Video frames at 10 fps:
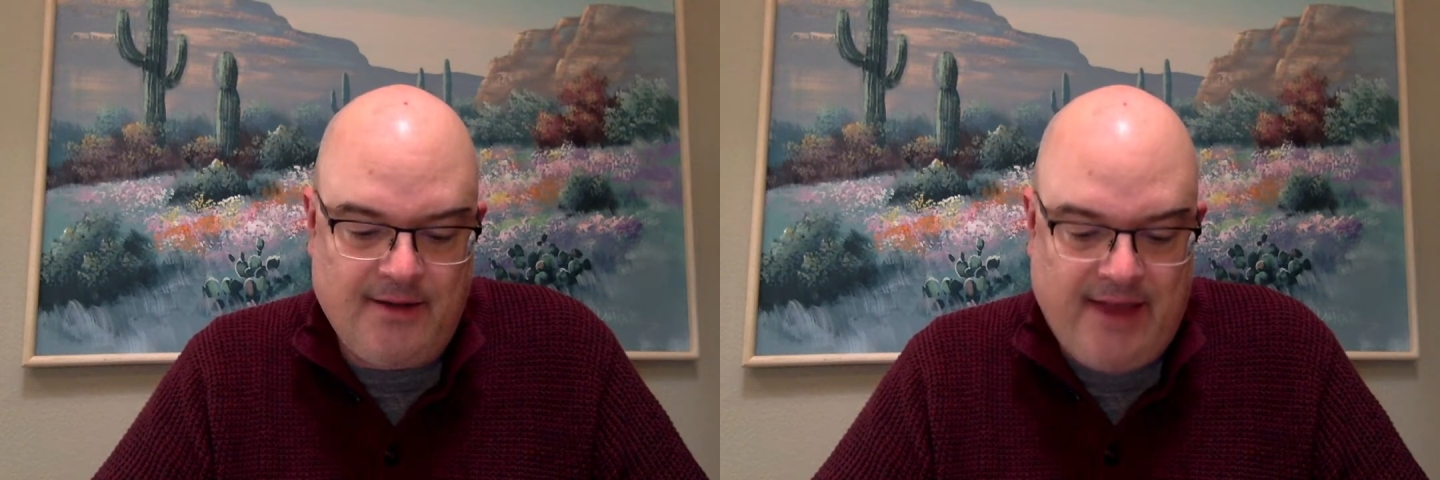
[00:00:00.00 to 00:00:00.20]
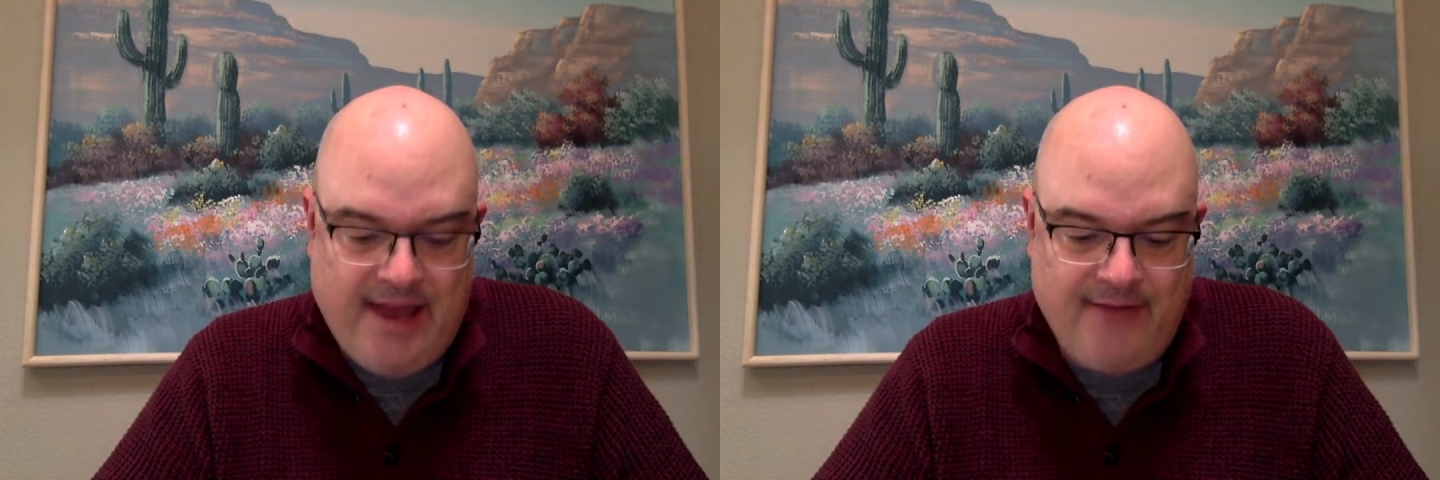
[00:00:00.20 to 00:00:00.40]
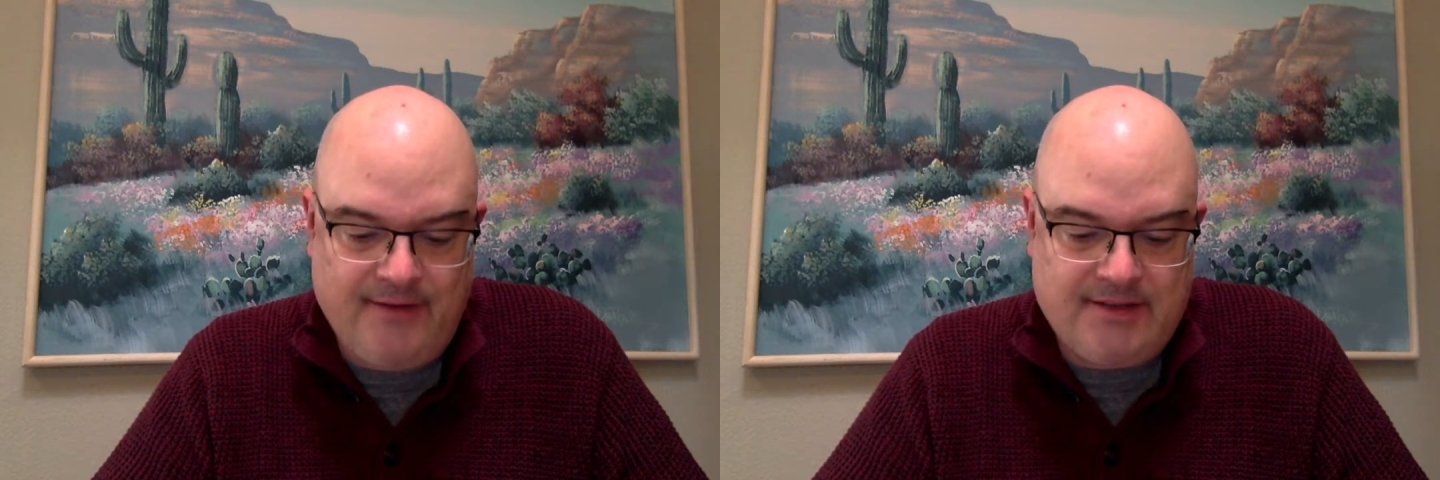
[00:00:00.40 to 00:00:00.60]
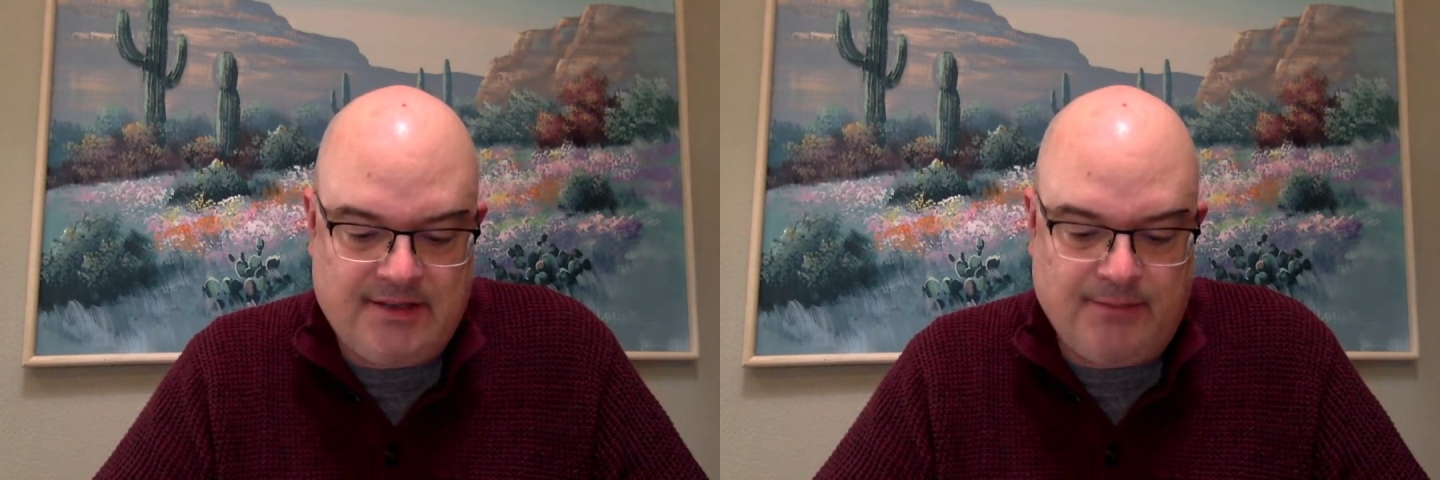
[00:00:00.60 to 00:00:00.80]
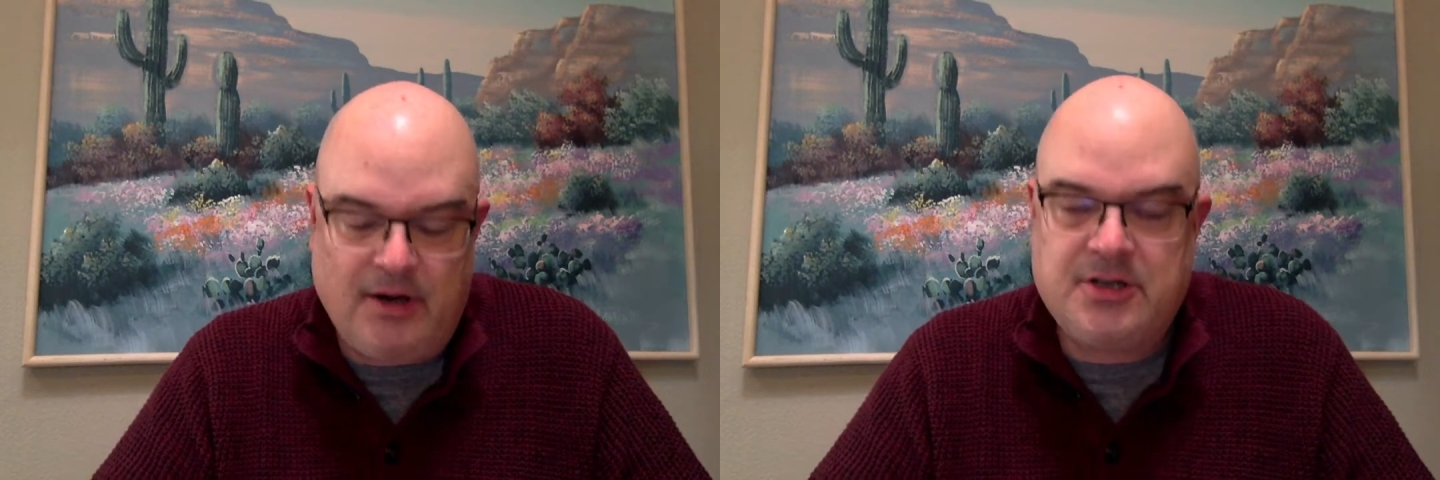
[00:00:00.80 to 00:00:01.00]
The canvas,
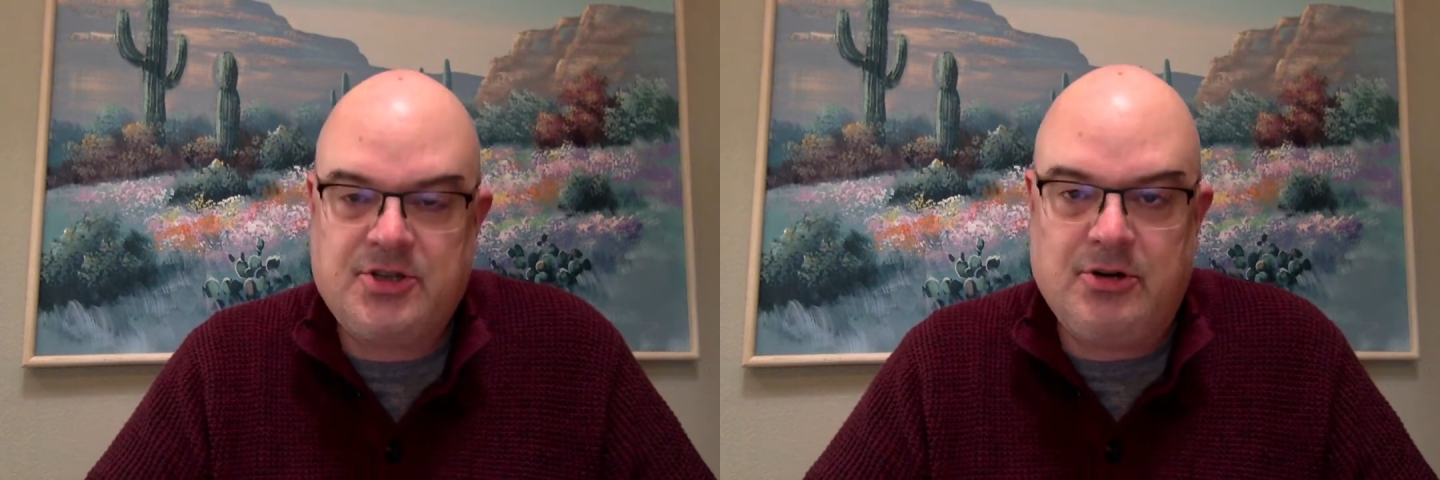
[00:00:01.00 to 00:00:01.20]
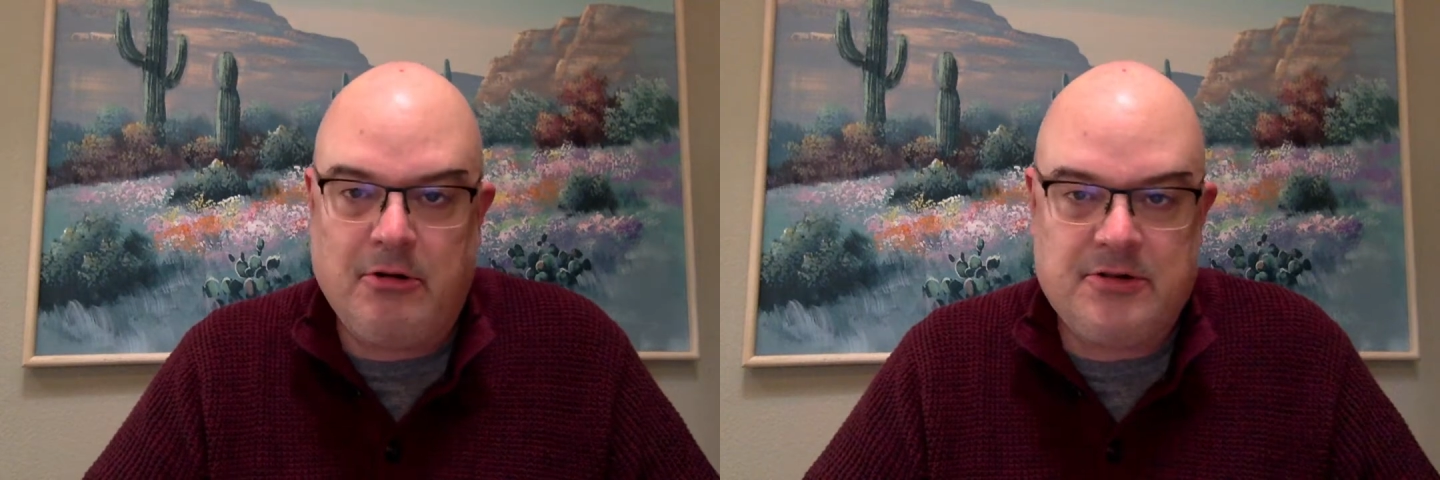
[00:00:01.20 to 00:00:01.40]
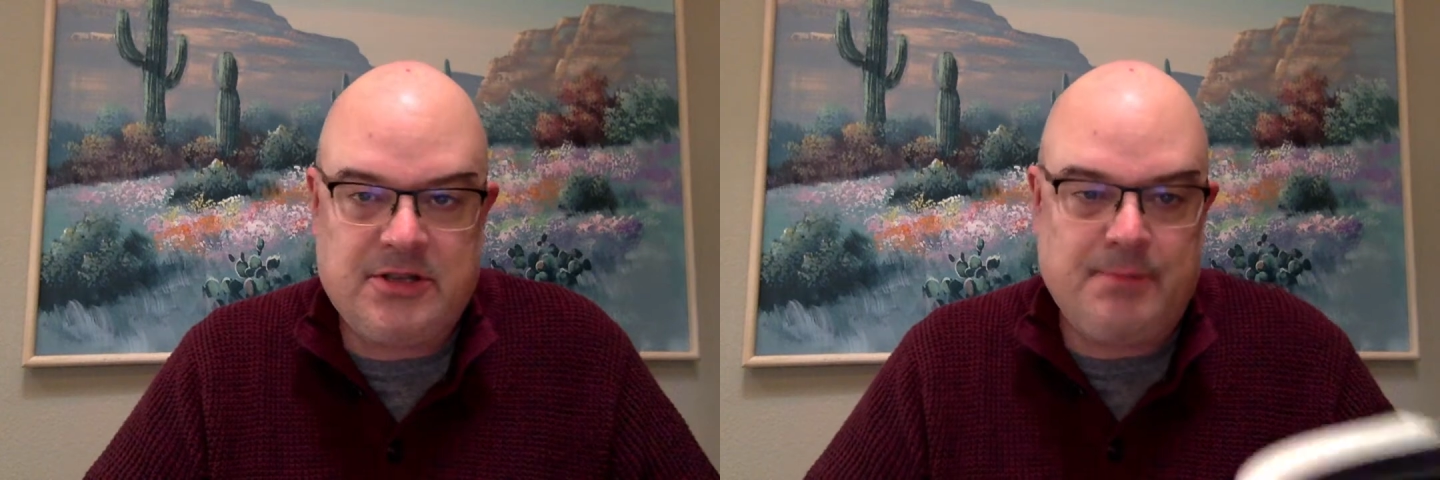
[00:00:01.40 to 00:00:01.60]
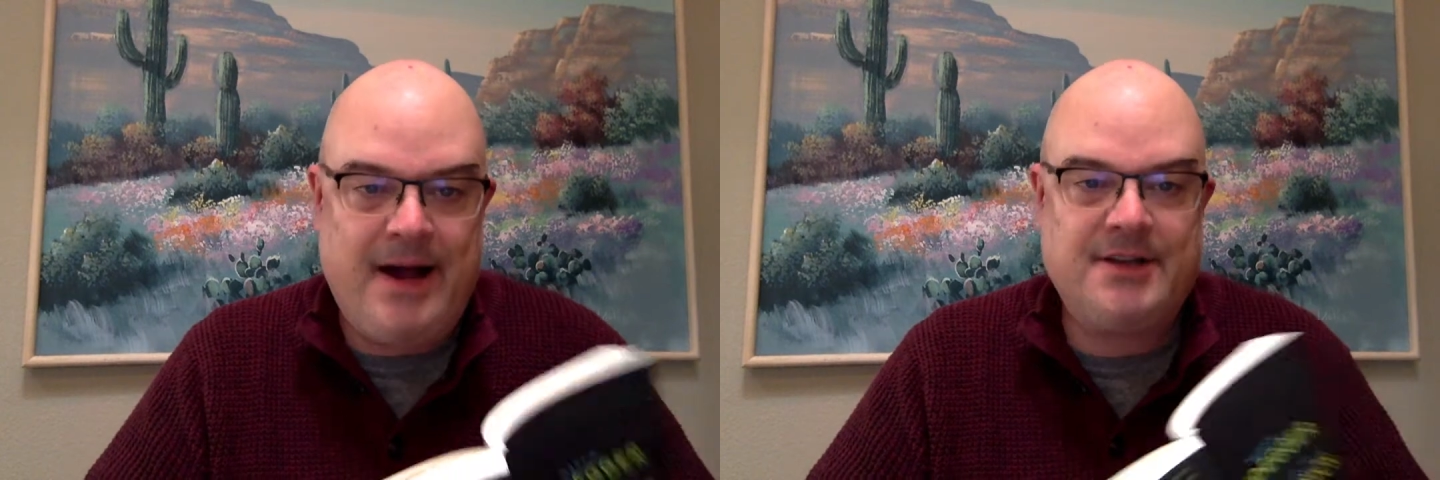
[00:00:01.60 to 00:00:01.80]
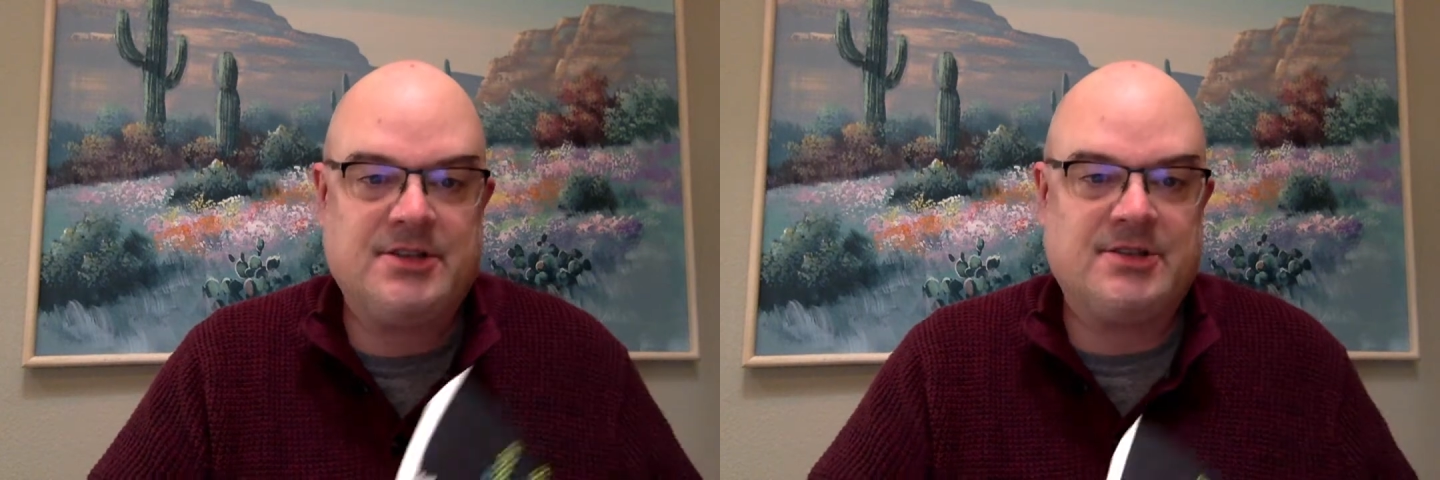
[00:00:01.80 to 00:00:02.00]
the brushstrokes, the
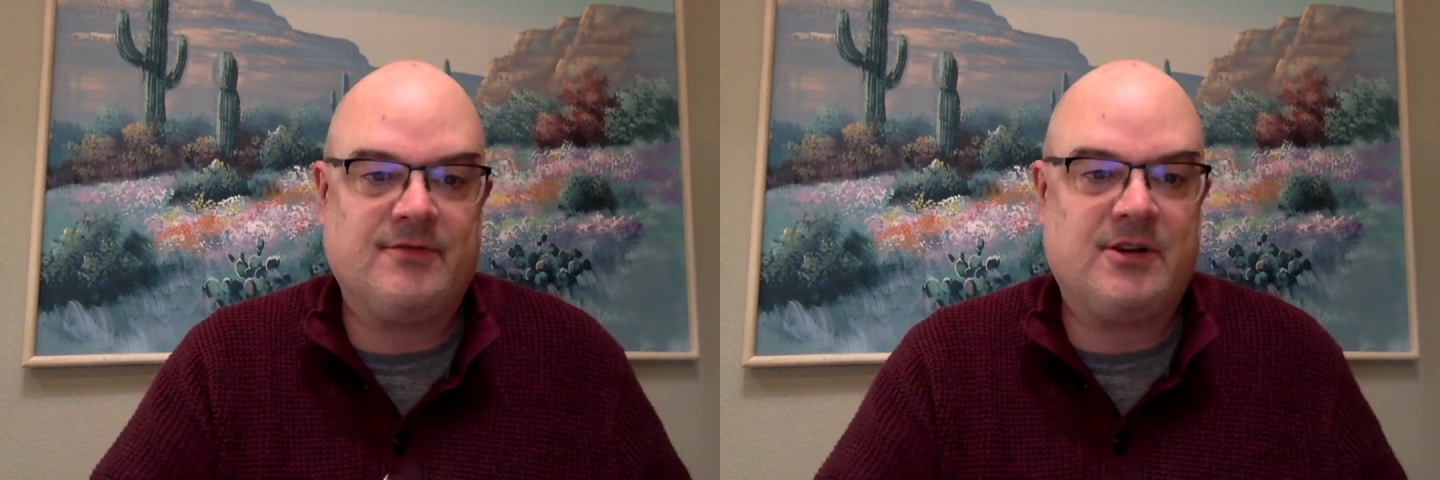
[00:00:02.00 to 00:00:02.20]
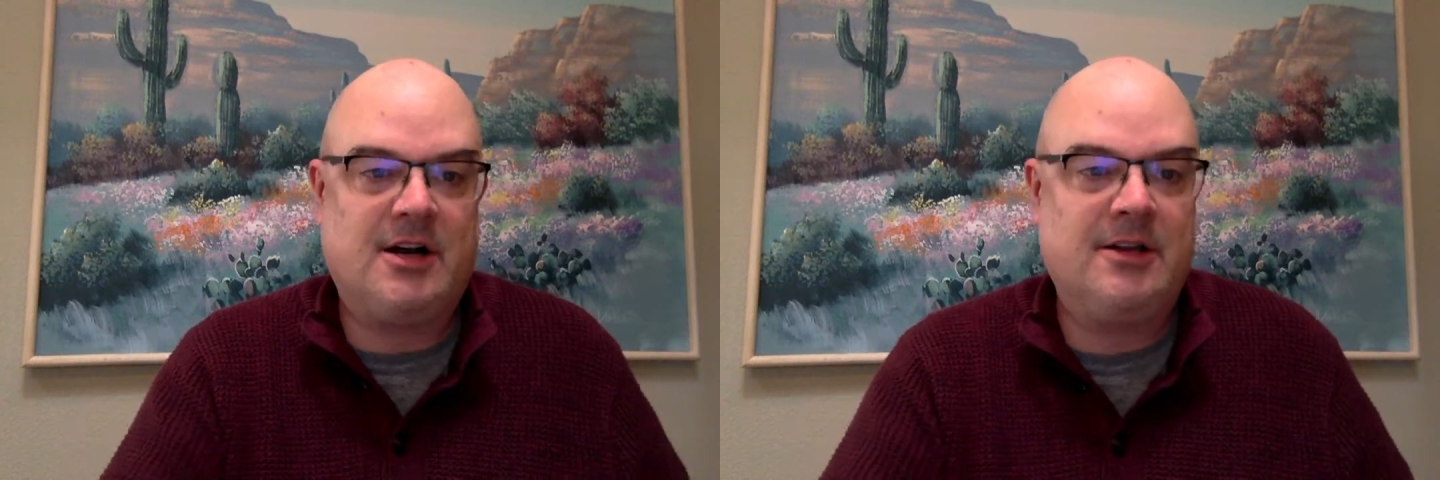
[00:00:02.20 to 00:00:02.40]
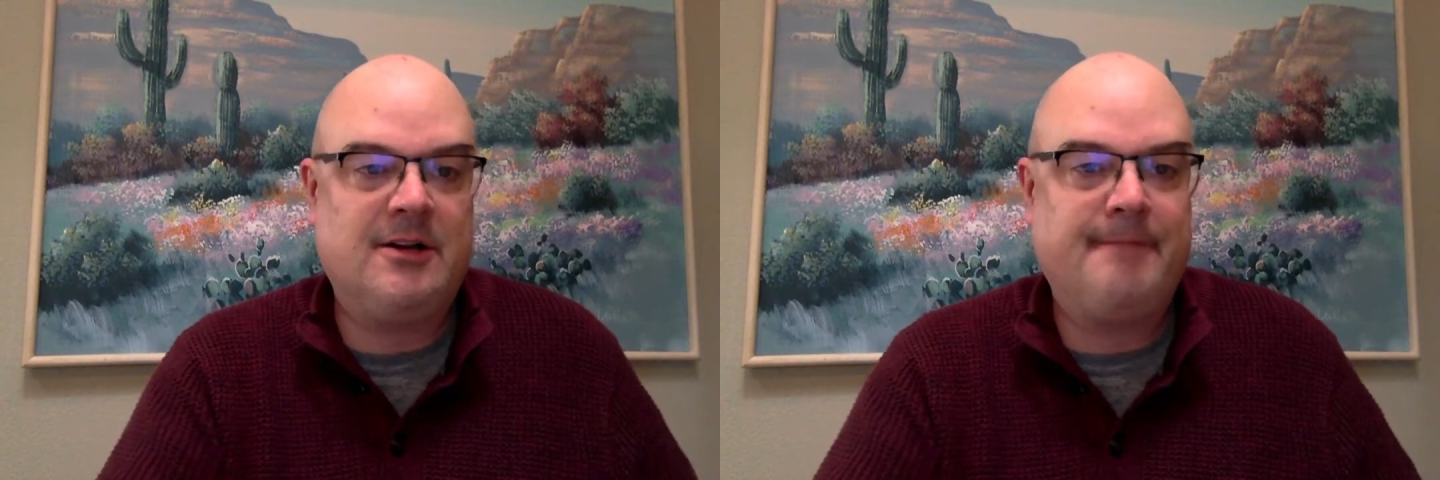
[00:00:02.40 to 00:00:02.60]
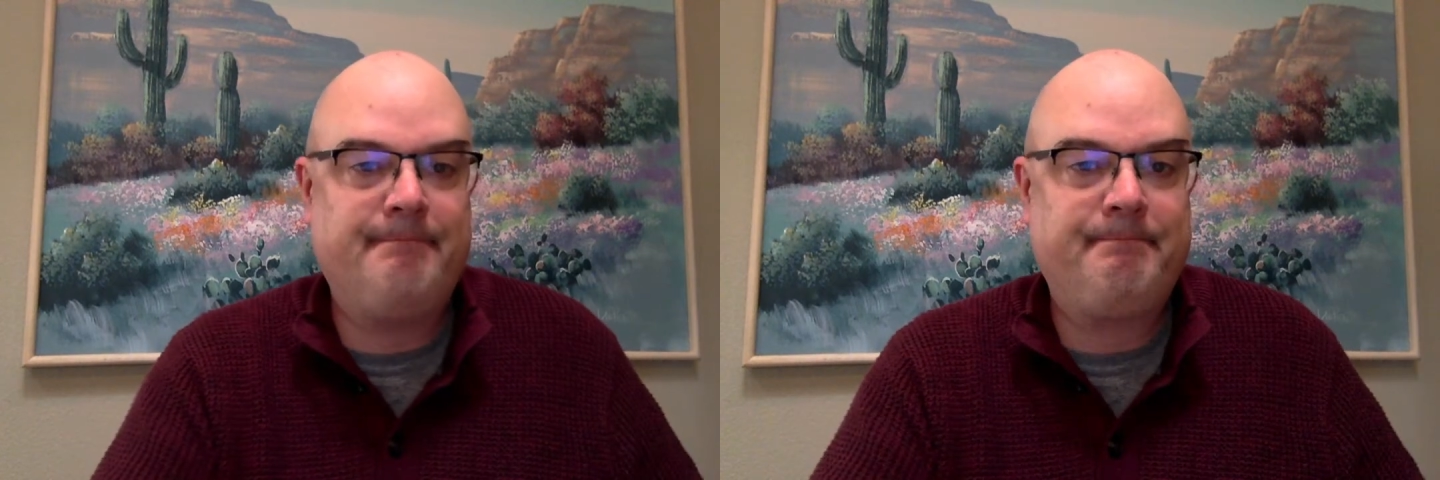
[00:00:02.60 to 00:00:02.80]
patches of color?